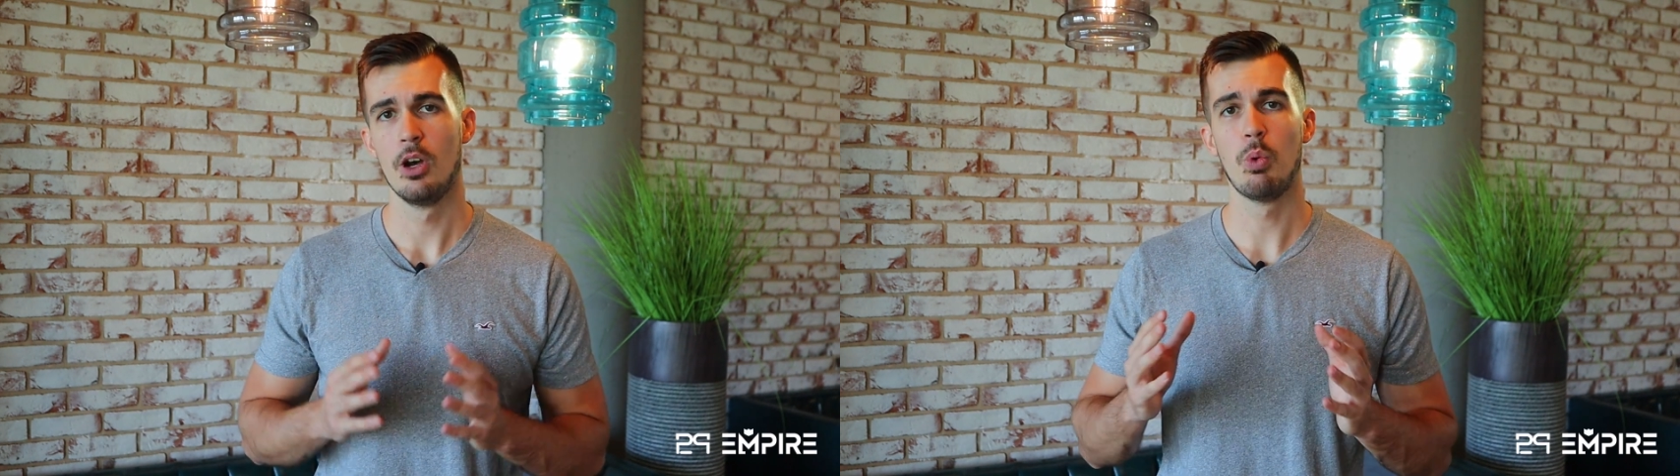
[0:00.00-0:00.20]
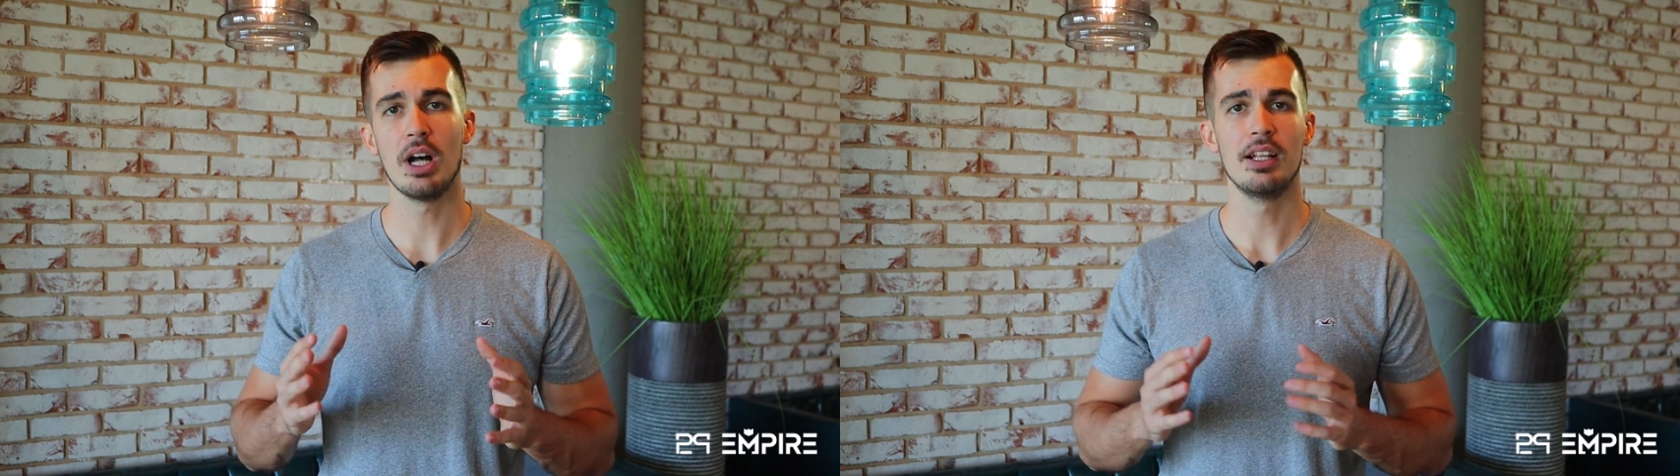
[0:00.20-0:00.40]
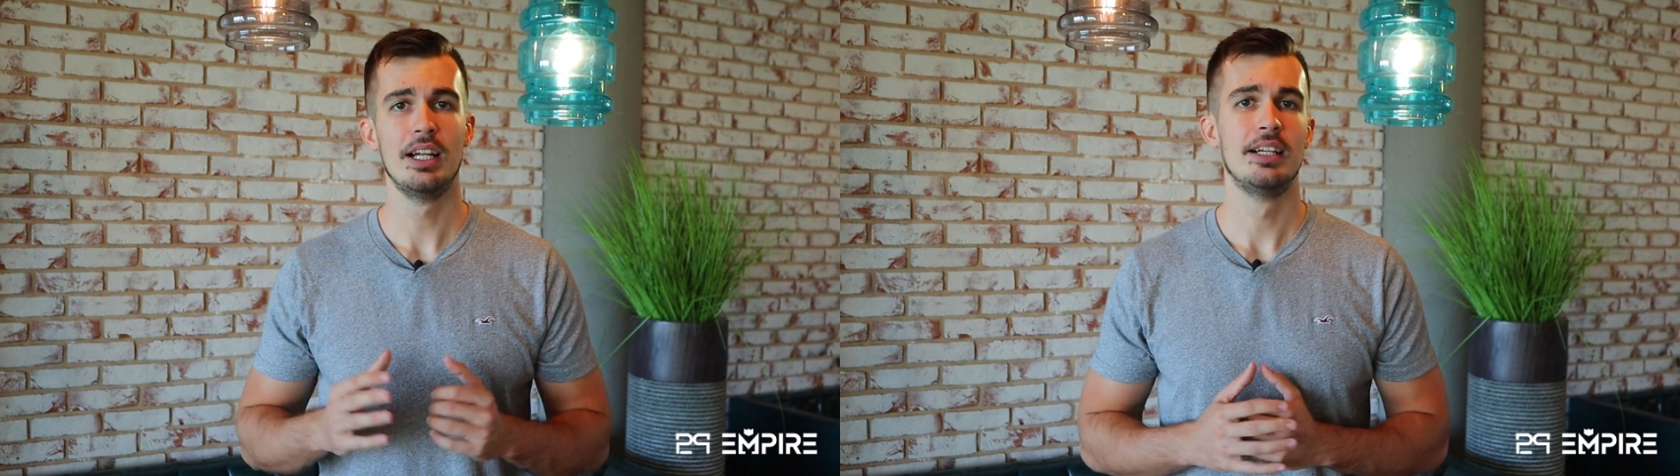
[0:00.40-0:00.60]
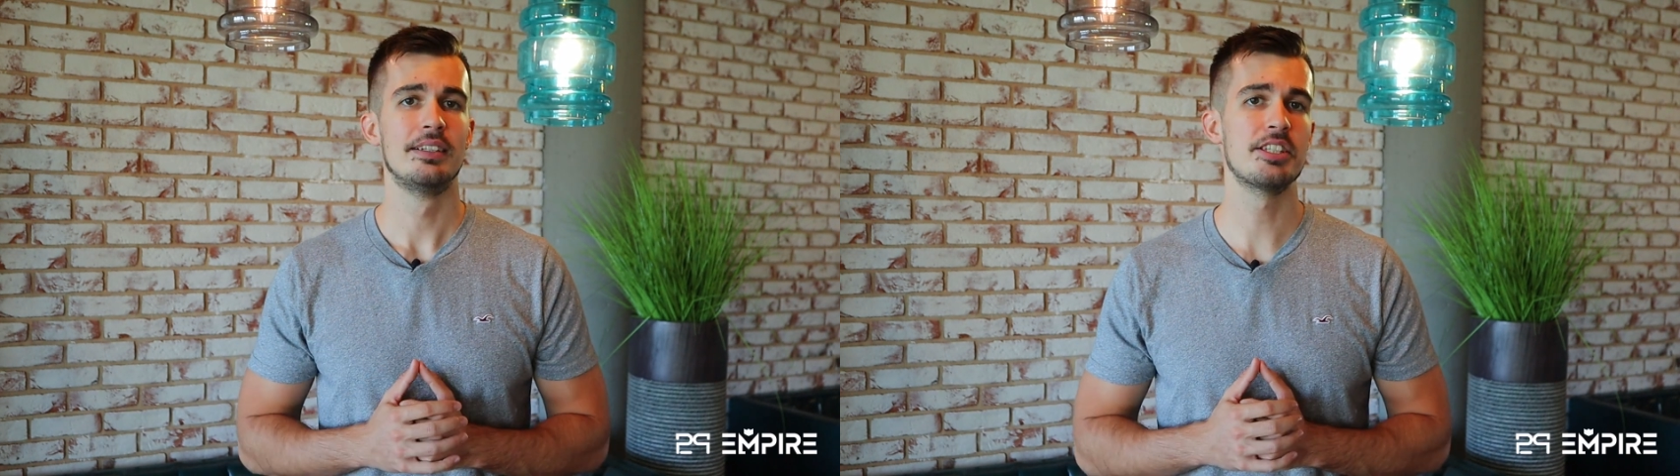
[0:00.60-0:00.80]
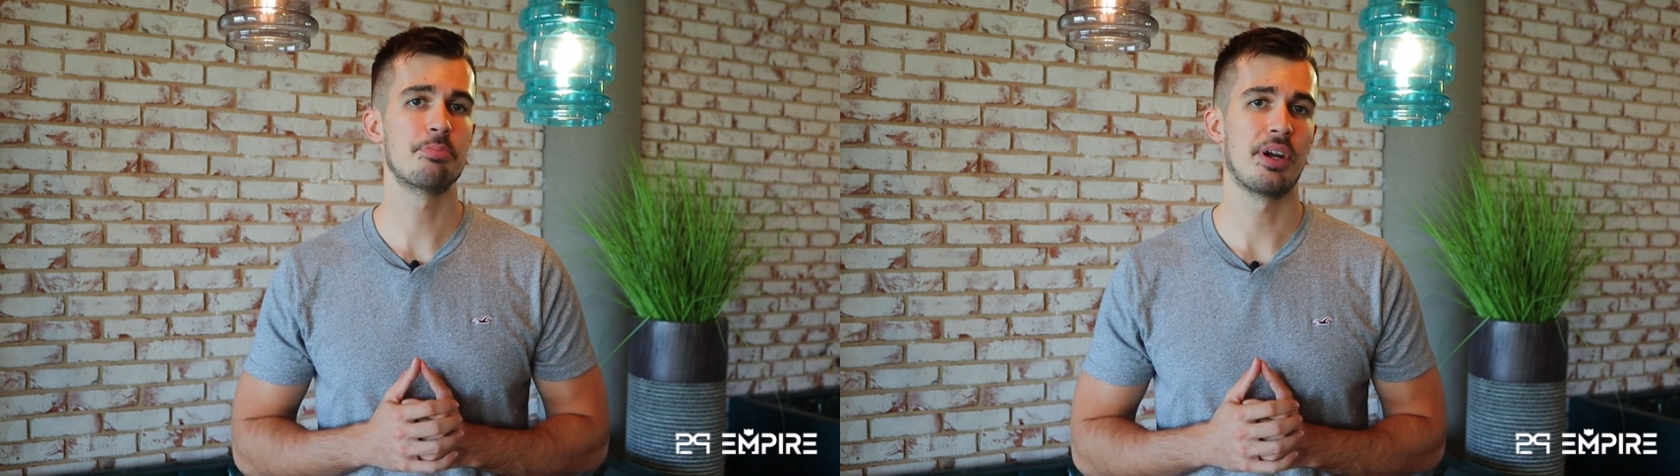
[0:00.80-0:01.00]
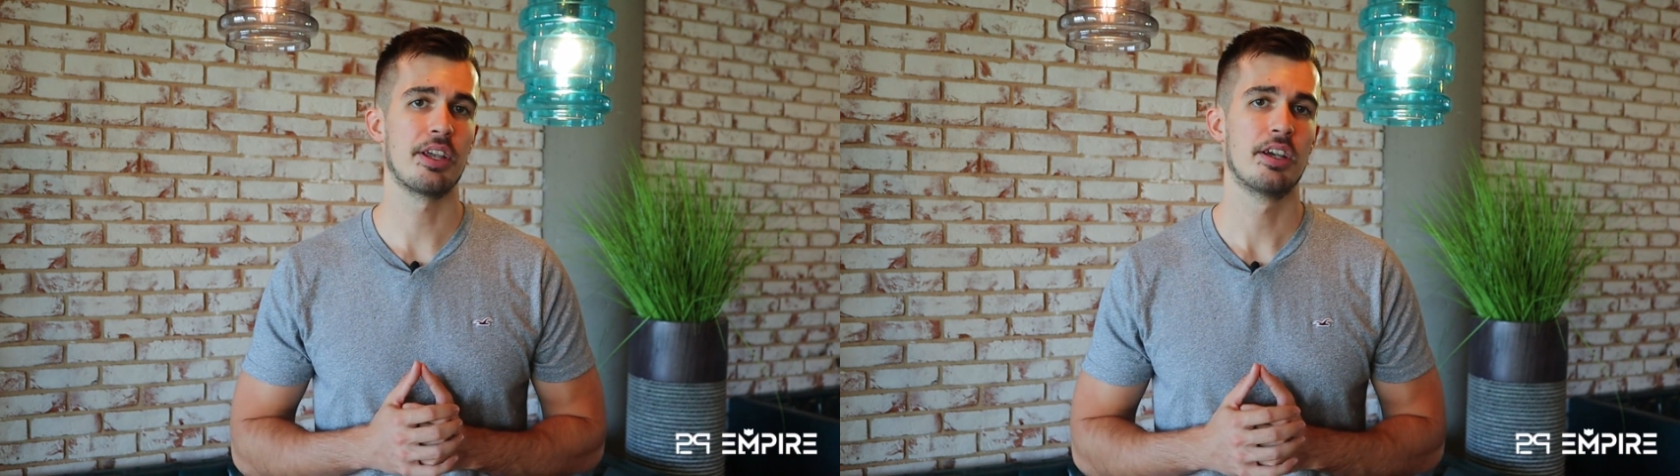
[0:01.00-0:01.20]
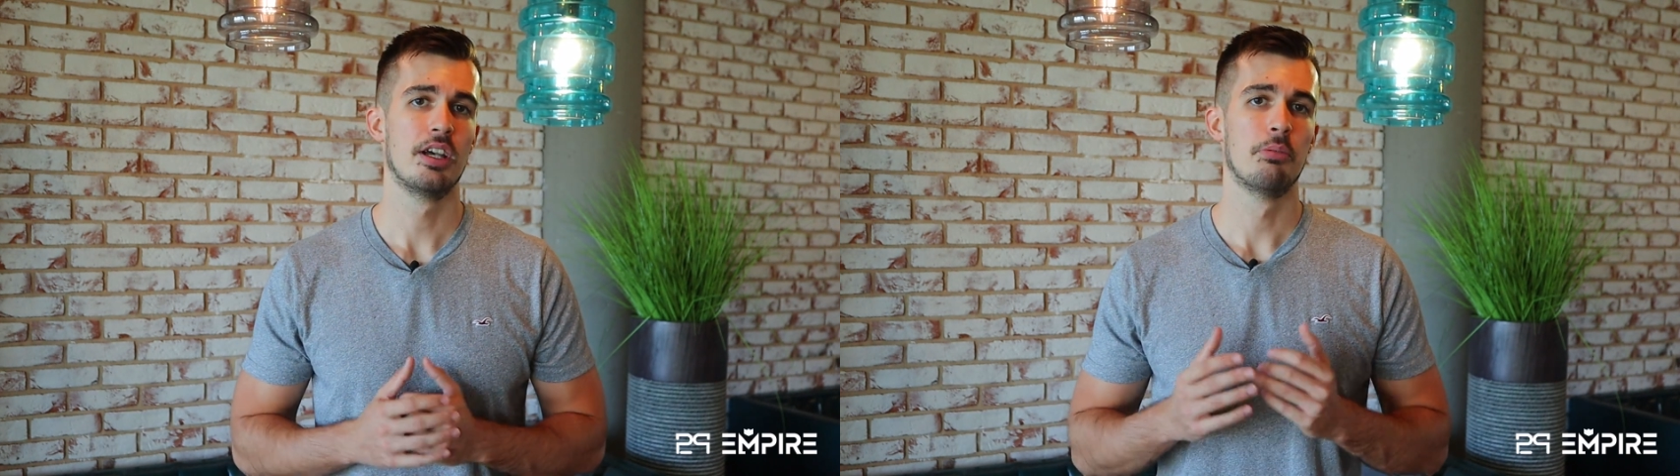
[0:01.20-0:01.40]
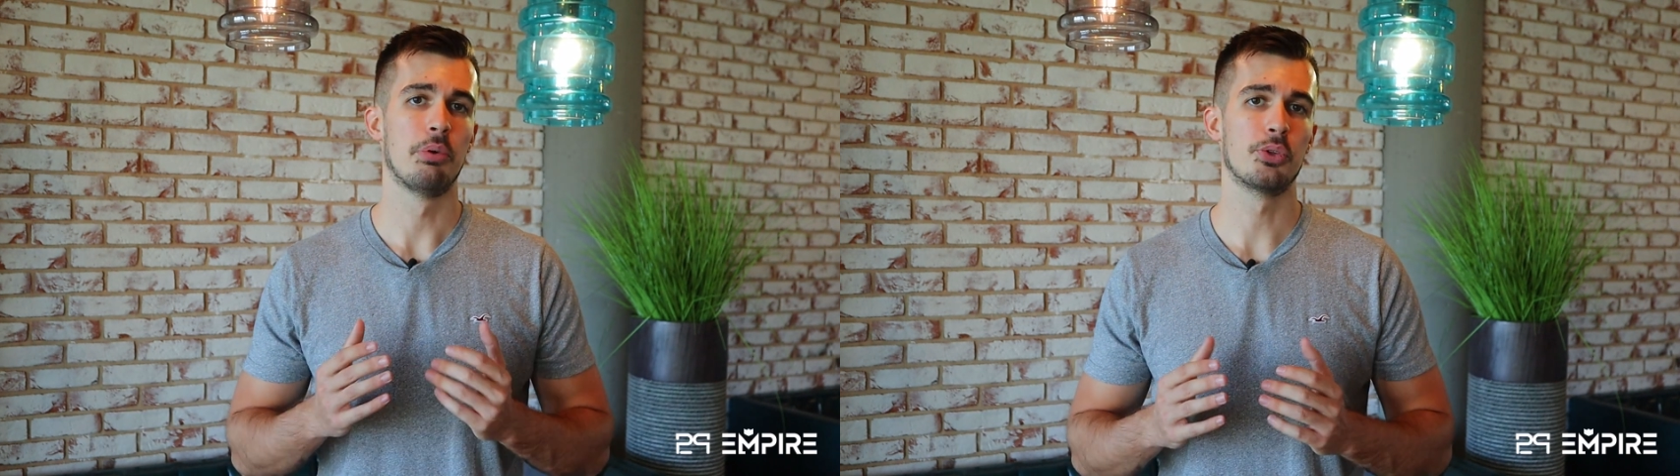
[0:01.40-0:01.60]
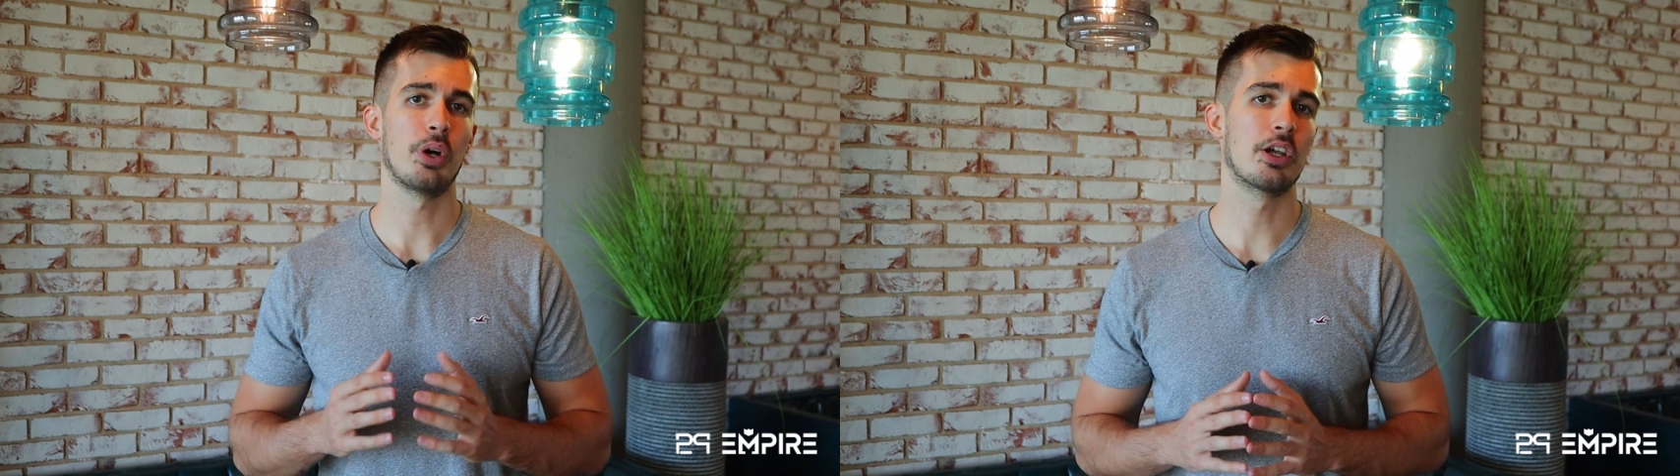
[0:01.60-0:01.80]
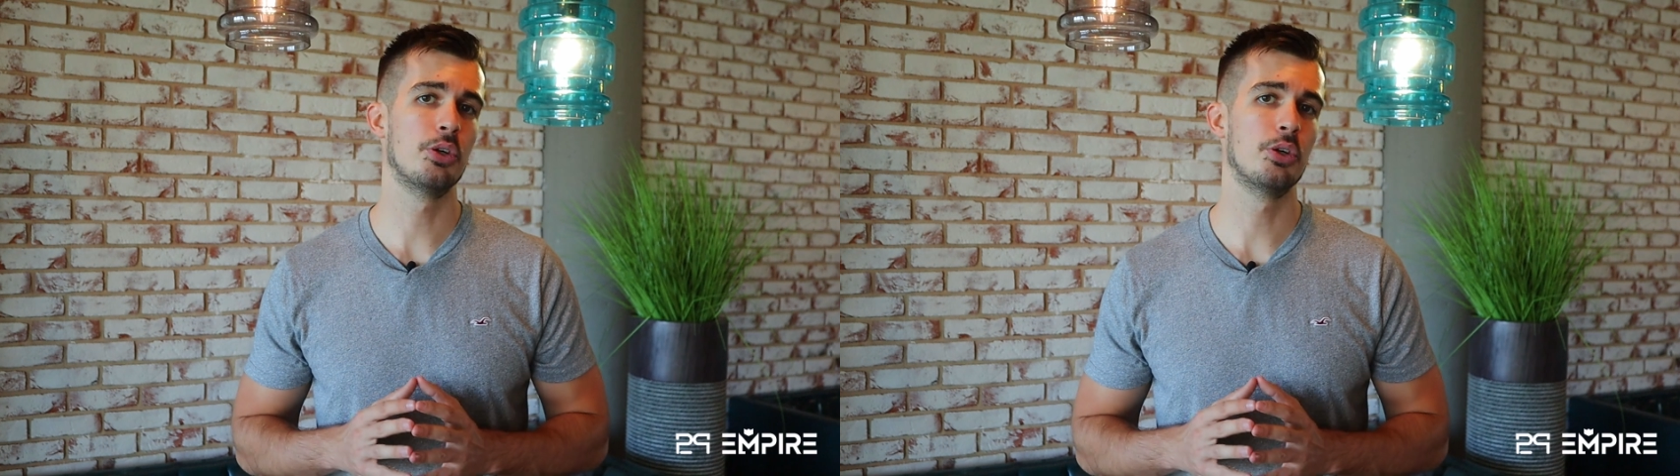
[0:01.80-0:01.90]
Well, this spring, Bondora